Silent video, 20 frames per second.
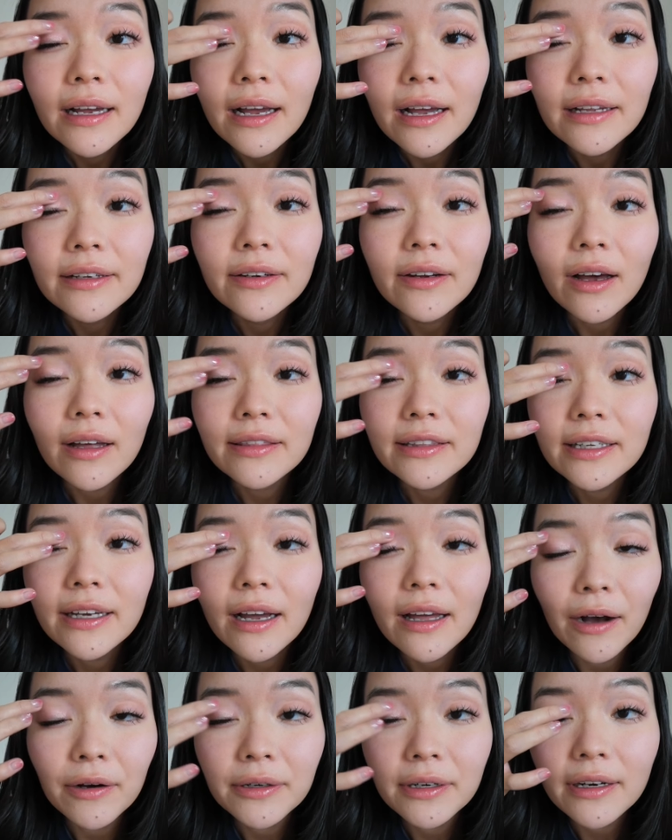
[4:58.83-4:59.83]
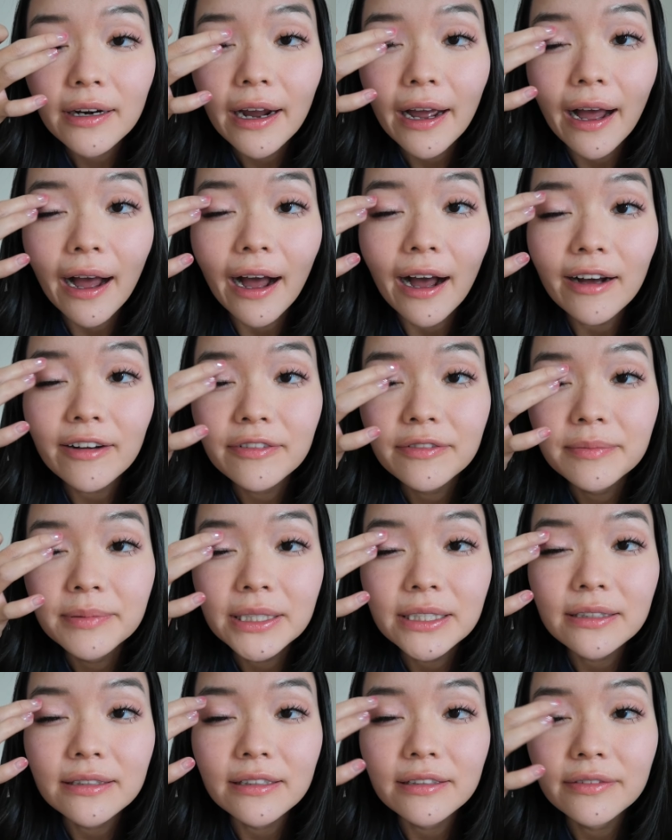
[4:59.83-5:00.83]
and not the outer half,
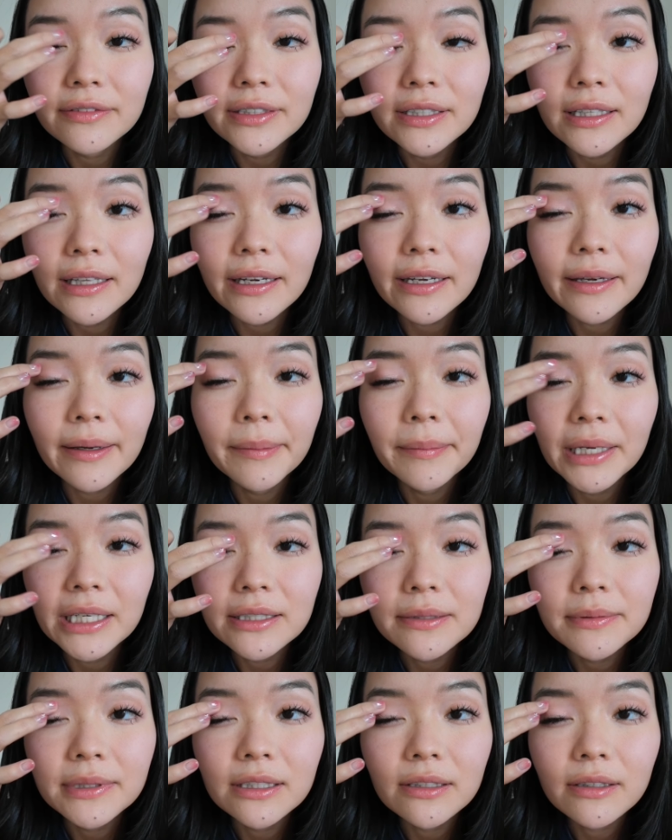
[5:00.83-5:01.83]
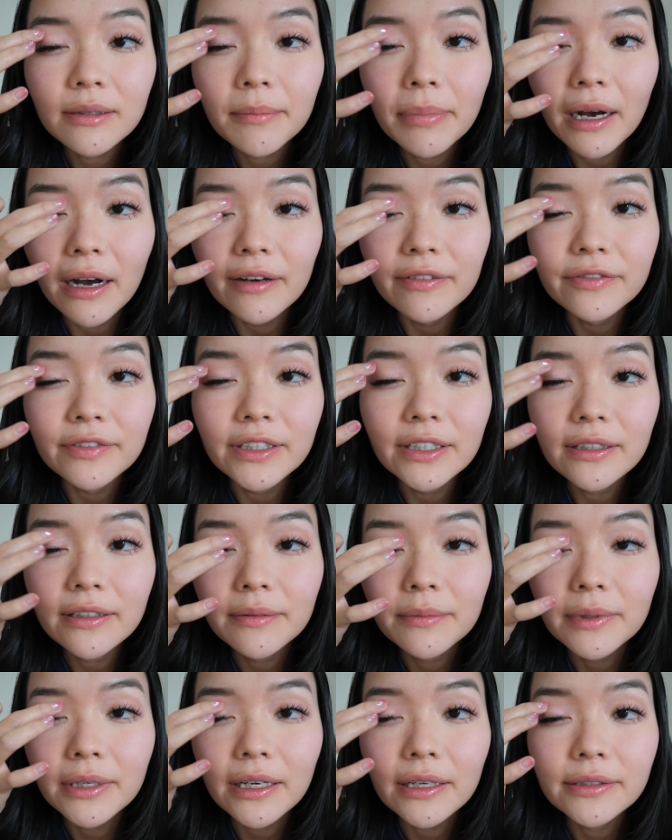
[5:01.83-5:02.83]
because I feel like it makes me look puffy
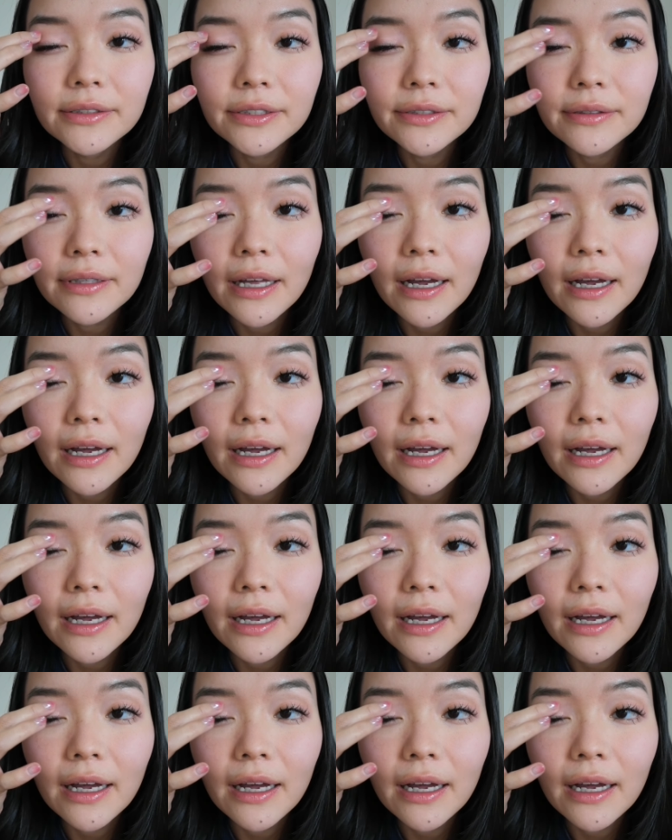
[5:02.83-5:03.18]
when I do